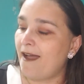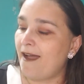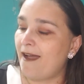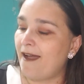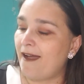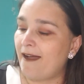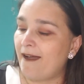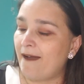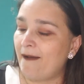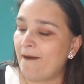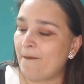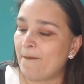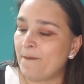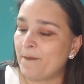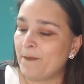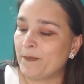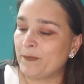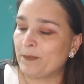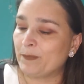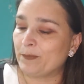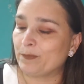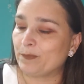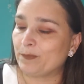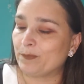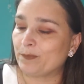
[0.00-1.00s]

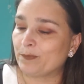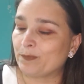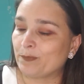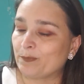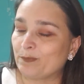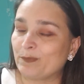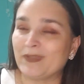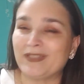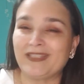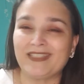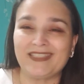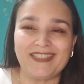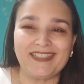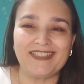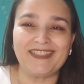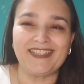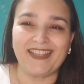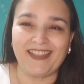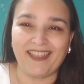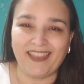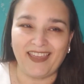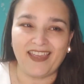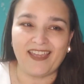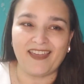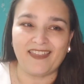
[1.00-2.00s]
But this is the
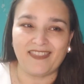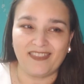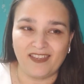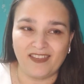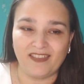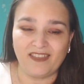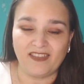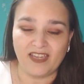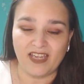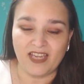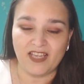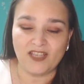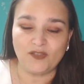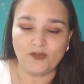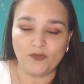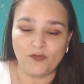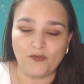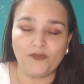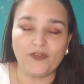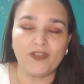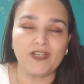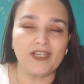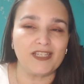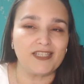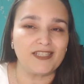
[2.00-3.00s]
idea. The idea is to
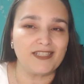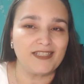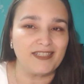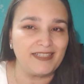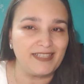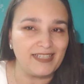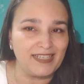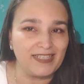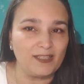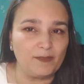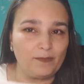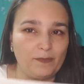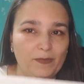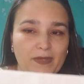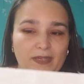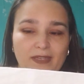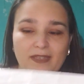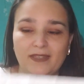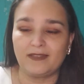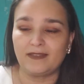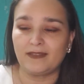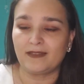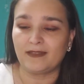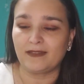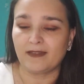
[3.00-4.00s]
finish this
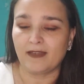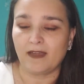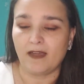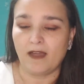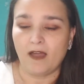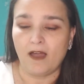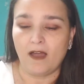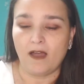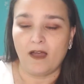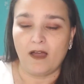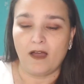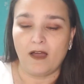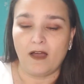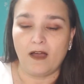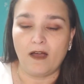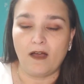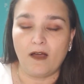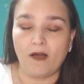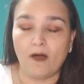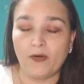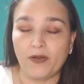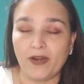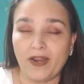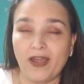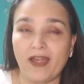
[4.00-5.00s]
piece
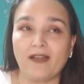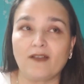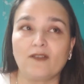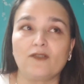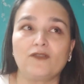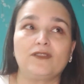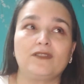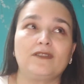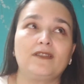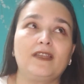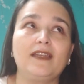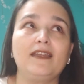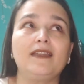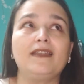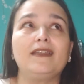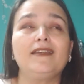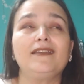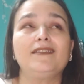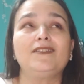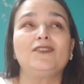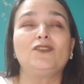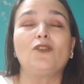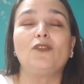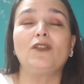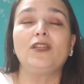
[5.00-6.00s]
on August. Then
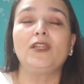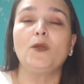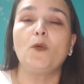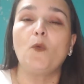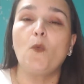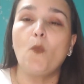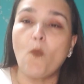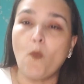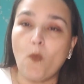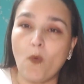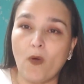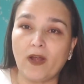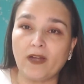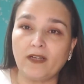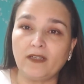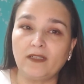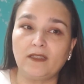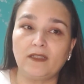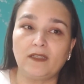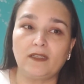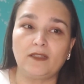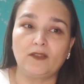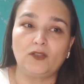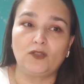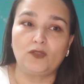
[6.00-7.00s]
it's only
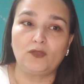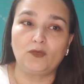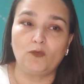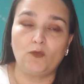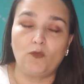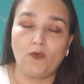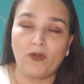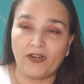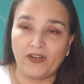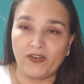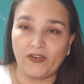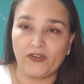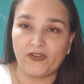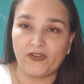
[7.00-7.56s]
one